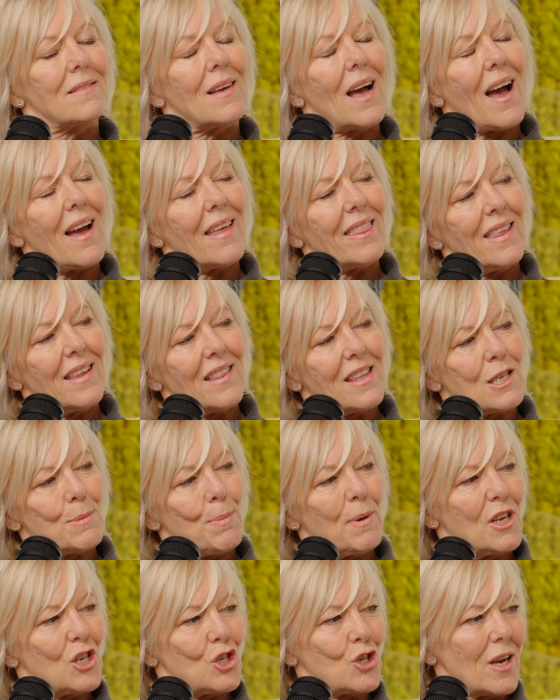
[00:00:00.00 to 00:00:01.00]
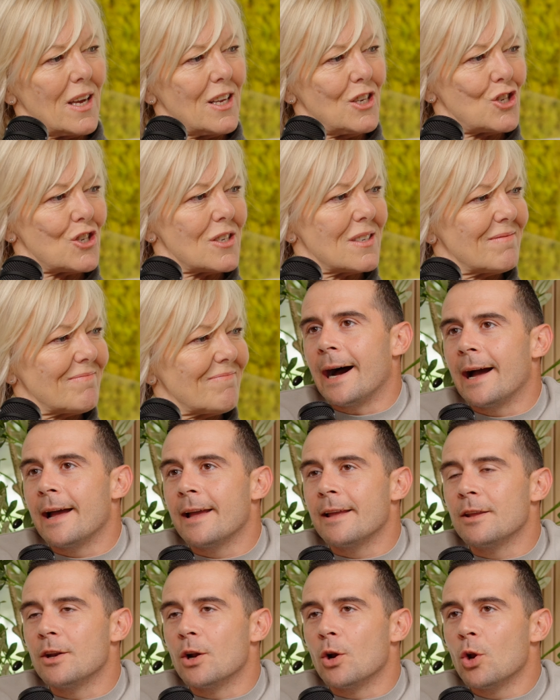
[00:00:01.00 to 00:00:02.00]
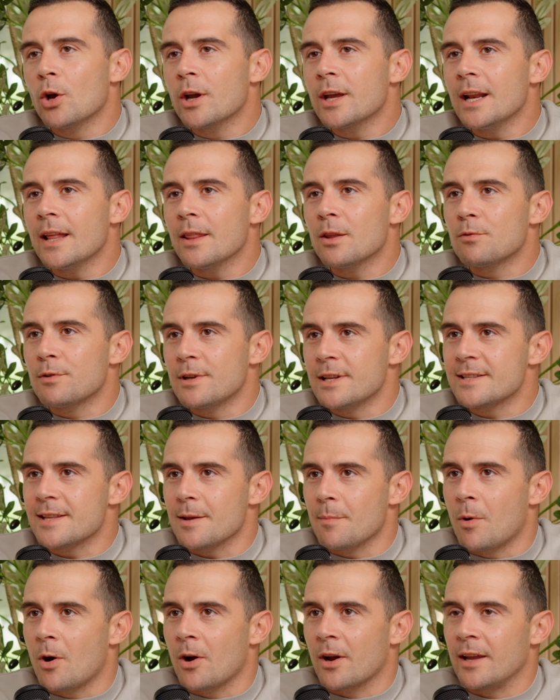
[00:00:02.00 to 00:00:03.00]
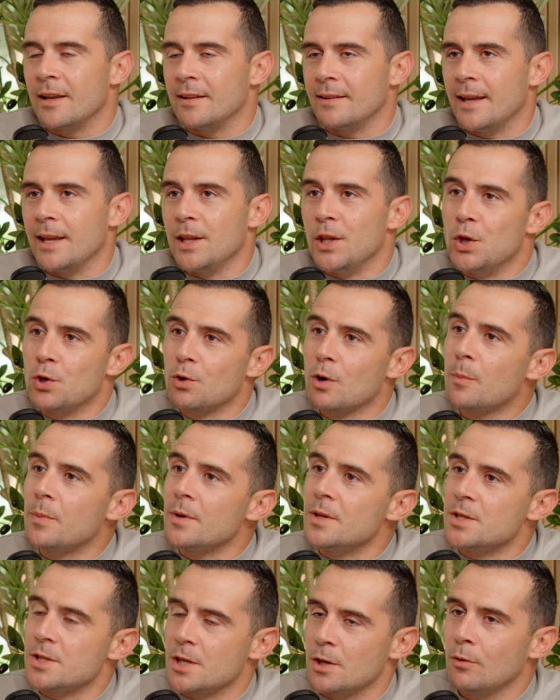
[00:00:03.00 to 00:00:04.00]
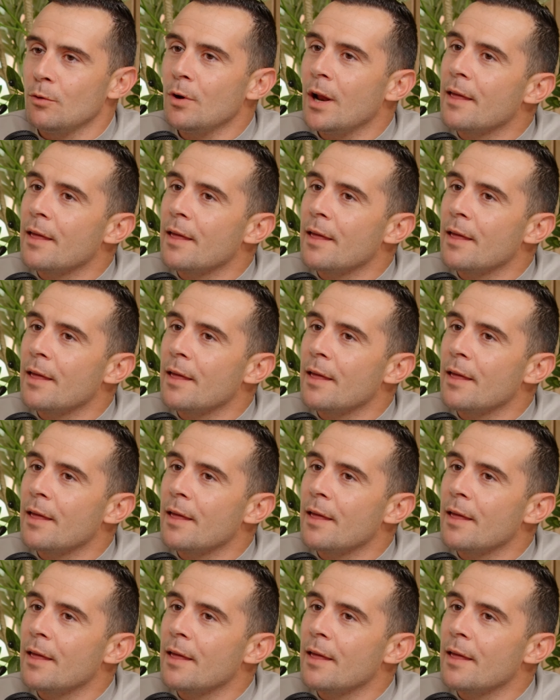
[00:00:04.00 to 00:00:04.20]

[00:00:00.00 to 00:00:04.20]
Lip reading: I think there's been a change. You know, looking at the real estate market in Europe in general,